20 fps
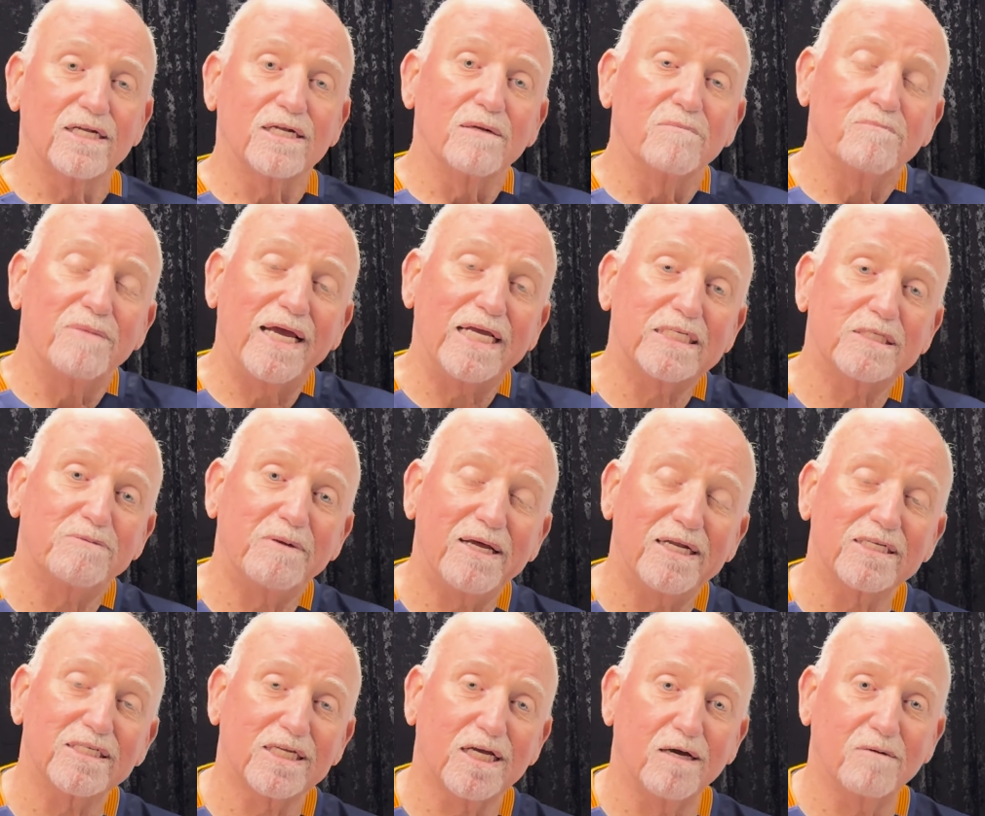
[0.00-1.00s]
make
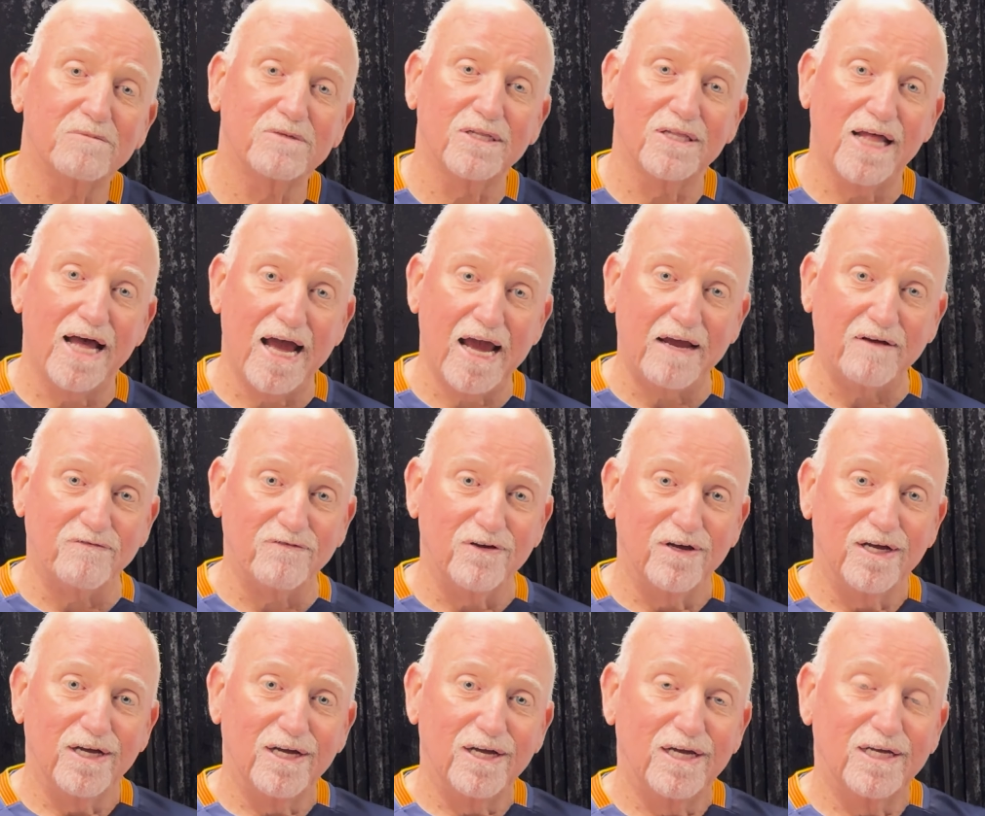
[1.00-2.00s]
Spanish come to life.
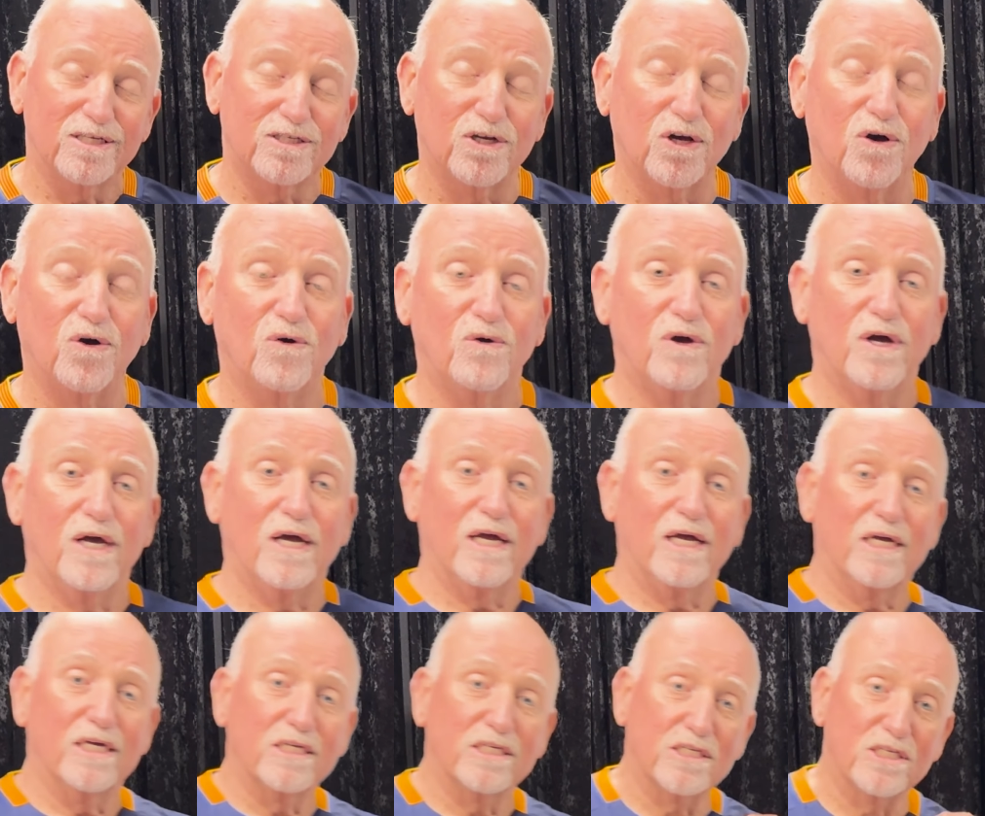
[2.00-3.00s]
So
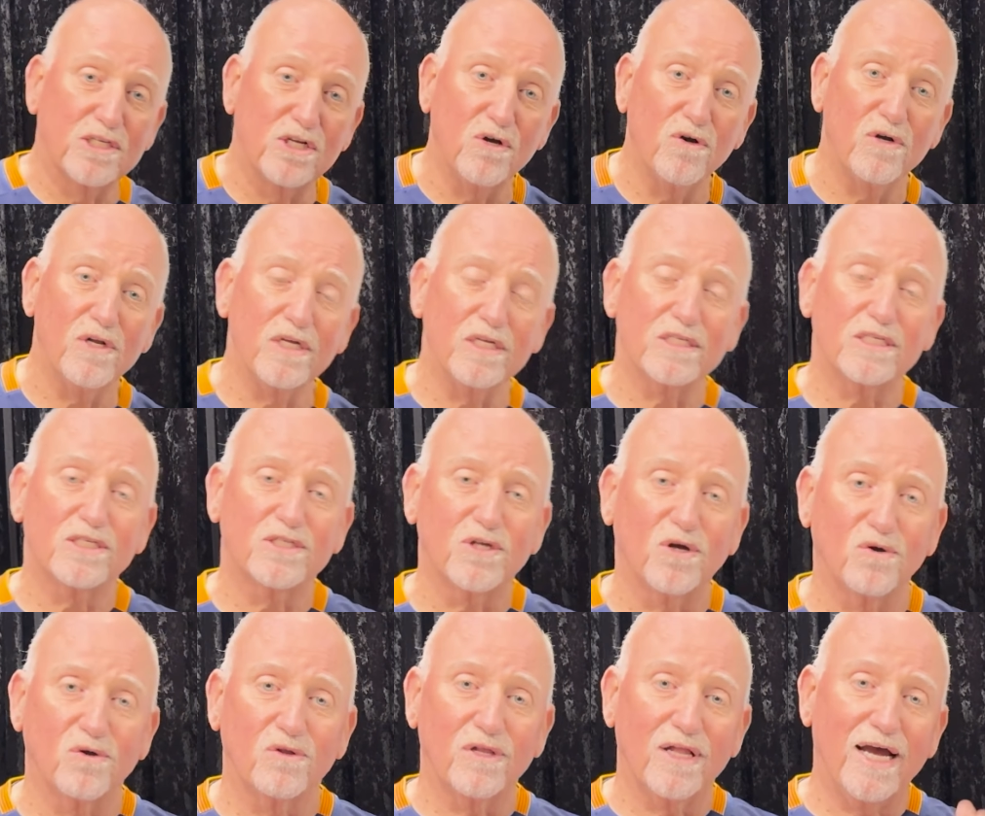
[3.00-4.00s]
students
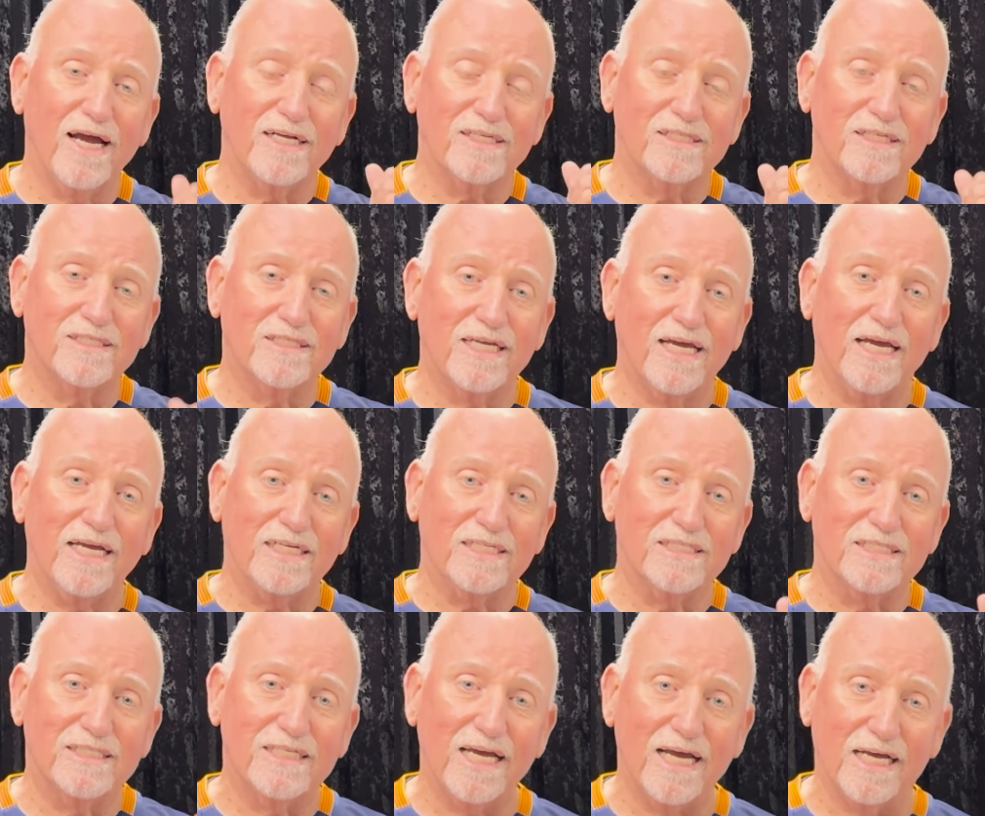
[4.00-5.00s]
don't like to
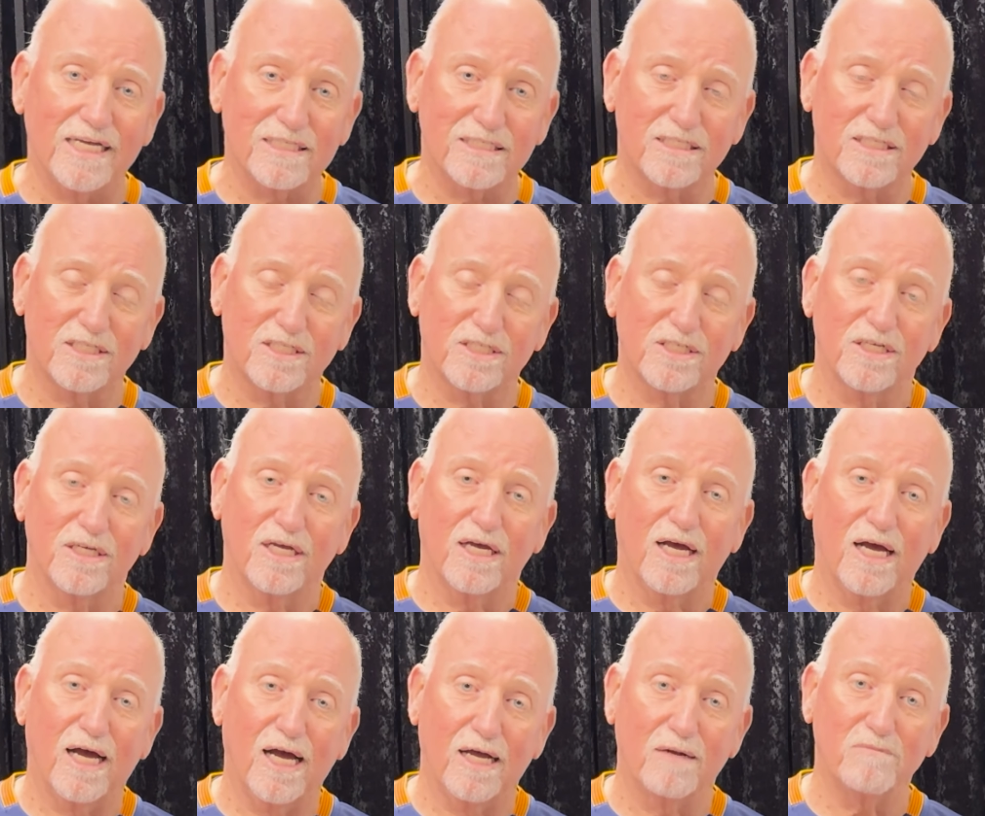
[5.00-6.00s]
take tests
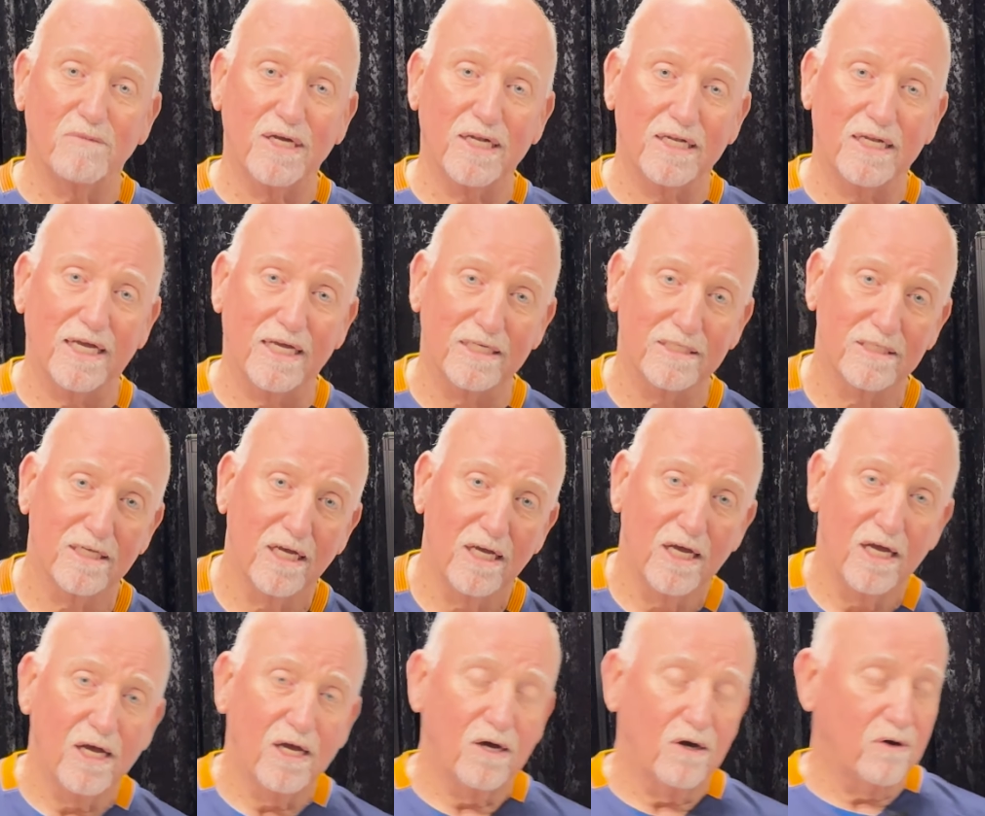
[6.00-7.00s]
on Mondays.
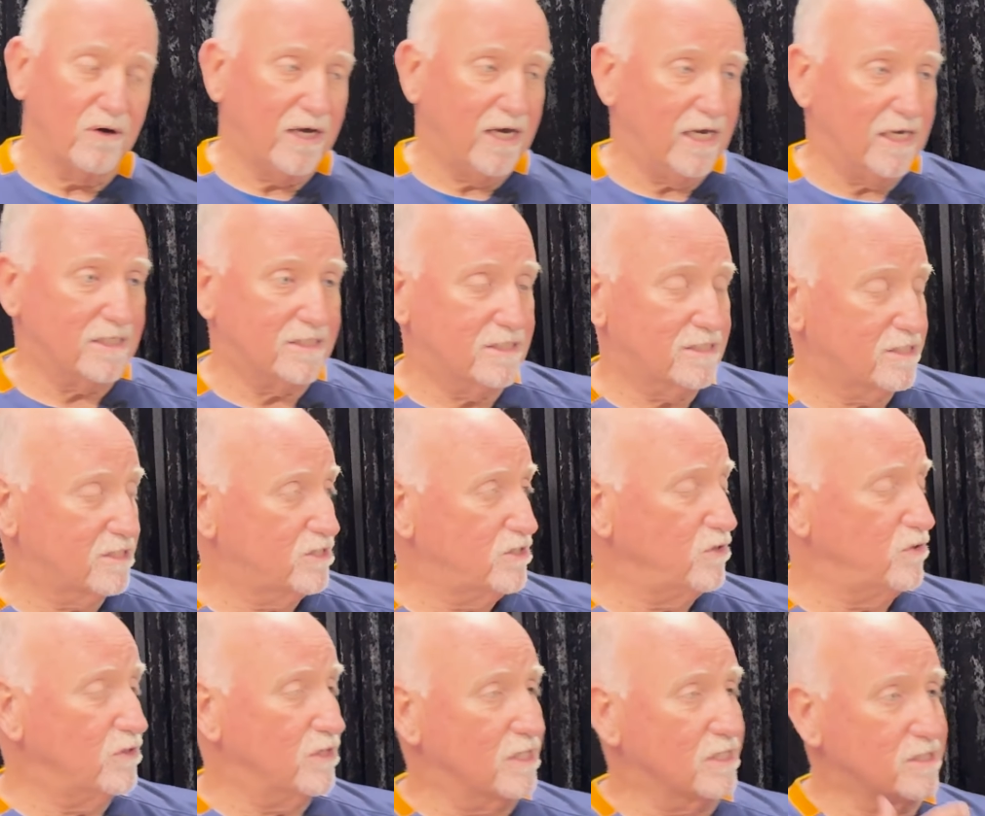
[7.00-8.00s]
Okay, it's
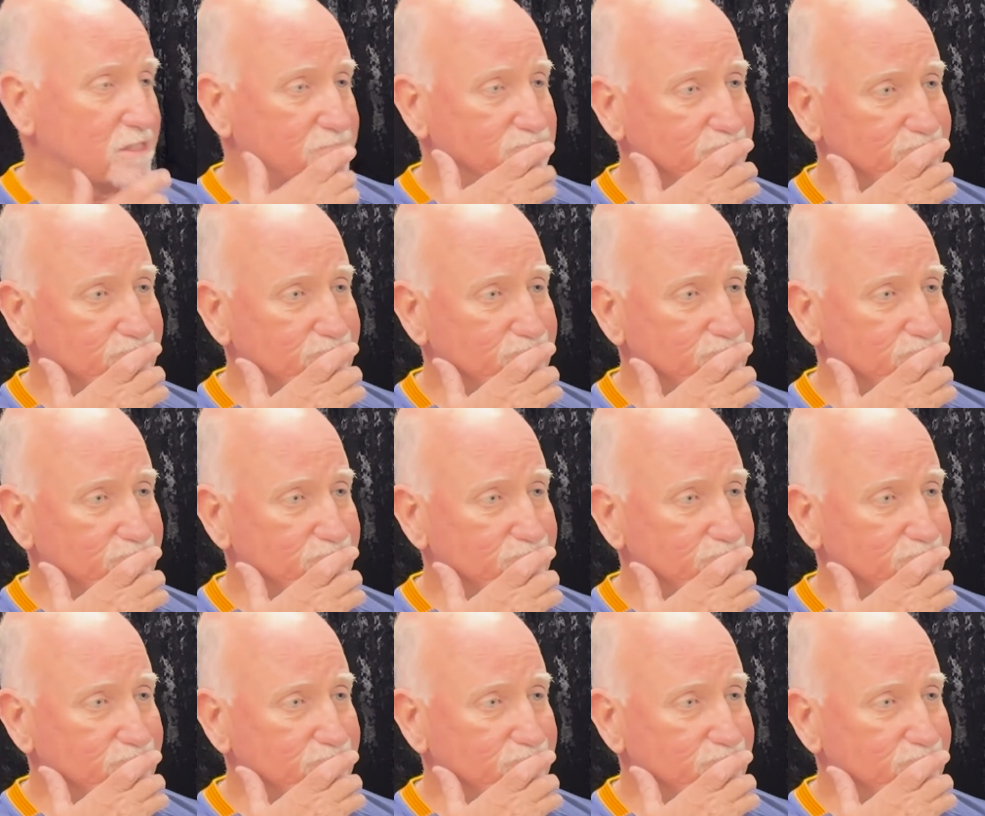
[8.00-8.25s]
students.